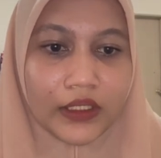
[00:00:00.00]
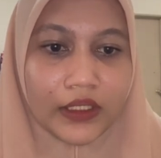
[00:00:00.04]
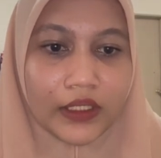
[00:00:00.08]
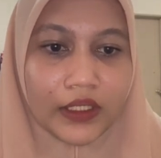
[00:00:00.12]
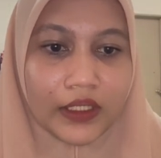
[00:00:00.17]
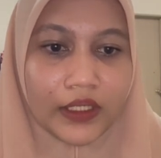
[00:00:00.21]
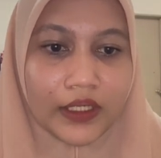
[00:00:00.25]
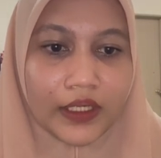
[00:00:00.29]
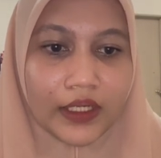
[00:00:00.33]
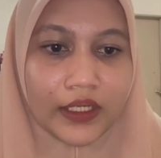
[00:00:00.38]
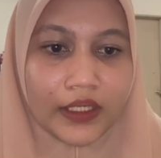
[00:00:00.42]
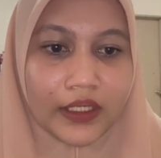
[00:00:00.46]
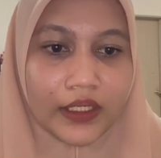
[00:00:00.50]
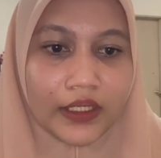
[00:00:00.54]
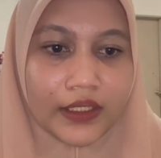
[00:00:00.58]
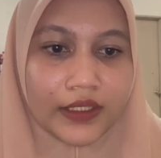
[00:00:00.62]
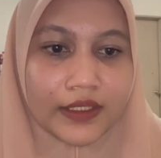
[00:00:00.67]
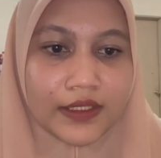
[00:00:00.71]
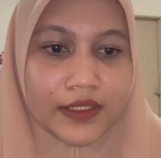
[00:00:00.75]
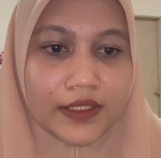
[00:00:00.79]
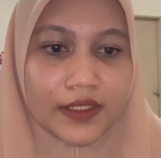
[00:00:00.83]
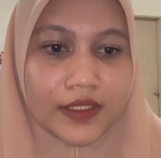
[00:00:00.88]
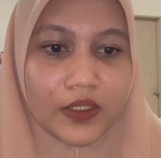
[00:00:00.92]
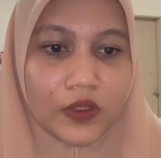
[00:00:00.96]

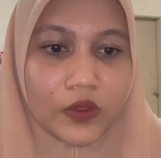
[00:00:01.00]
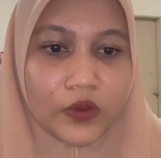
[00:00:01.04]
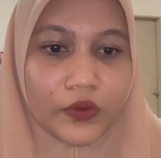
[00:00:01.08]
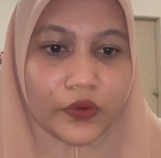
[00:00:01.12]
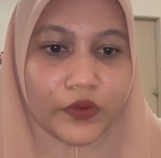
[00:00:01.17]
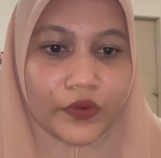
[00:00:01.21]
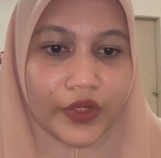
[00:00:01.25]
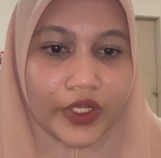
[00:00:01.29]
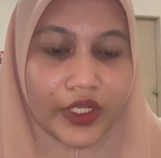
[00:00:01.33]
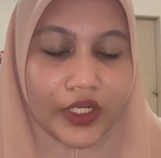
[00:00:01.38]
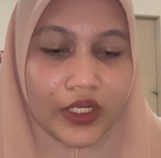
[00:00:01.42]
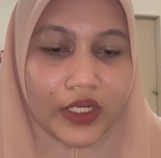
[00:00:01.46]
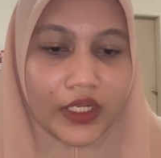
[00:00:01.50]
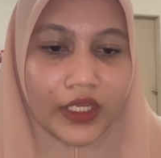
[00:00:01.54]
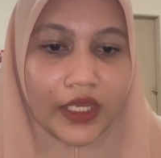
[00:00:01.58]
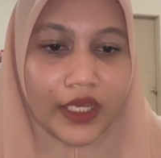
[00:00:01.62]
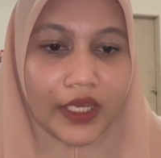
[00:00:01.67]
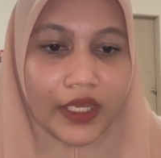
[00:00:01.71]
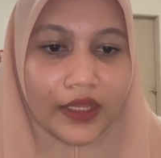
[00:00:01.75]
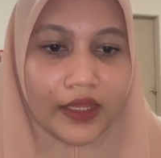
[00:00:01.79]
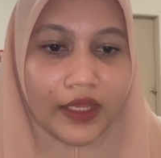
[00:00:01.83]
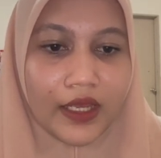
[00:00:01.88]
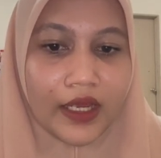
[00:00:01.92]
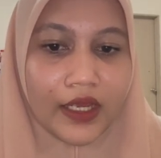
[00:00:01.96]
regarding slew rate
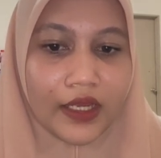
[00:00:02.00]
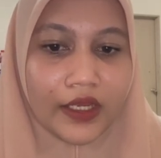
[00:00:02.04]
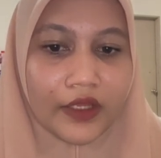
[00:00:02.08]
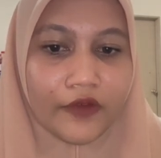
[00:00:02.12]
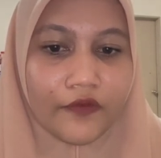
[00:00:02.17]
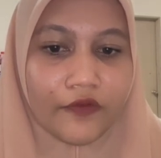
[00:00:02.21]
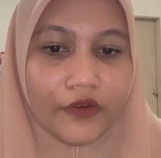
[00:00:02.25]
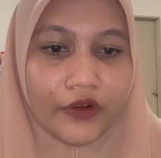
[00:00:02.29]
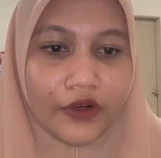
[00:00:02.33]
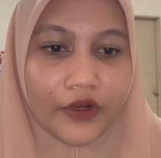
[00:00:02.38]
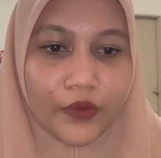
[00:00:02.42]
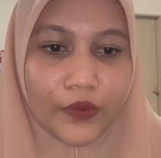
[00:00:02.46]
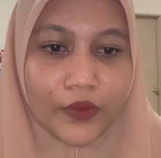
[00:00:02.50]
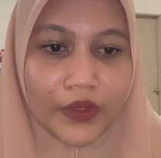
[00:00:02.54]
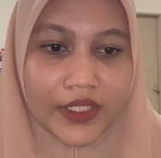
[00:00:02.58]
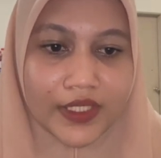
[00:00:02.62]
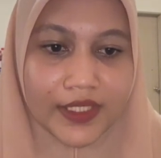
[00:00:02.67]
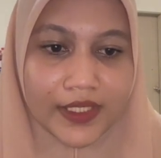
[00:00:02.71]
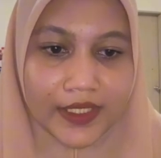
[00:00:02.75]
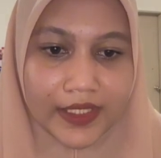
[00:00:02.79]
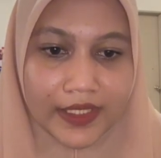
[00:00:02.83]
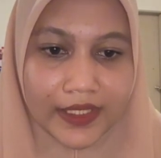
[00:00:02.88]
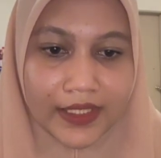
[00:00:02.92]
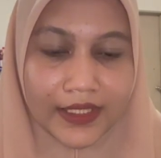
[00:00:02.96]
at high
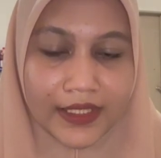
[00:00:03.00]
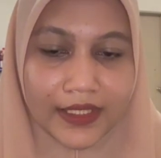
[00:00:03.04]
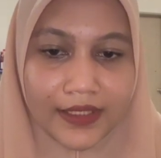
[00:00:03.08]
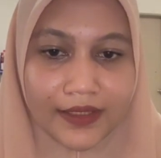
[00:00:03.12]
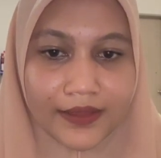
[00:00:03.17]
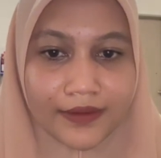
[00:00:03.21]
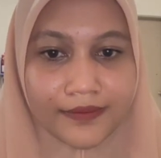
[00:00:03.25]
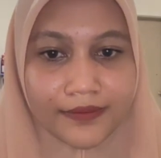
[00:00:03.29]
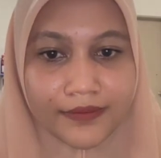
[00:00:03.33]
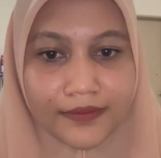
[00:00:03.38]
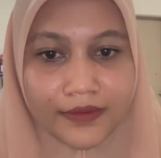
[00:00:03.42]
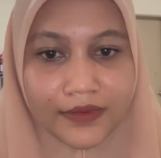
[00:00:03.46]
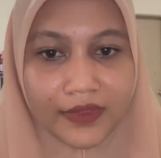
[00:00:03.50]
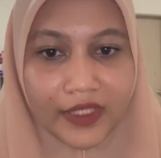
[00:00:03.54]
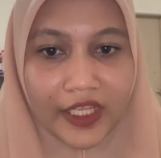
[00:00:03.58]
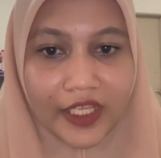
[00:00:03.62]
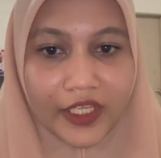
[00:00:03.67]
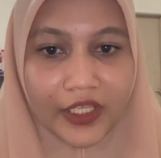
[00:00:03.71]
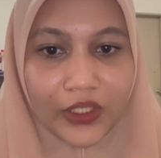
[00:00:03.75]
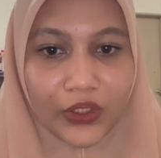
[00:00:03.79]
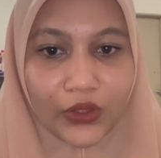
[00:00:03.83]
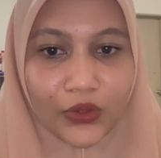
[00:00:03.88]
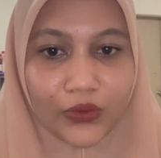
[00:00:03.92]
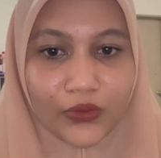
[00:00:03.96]
frequency.
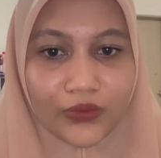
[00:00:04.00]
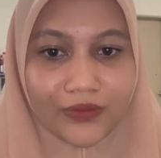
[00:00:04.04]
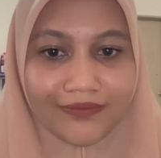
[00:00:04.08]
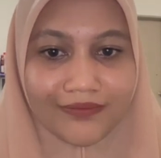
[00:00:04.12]
Thank you.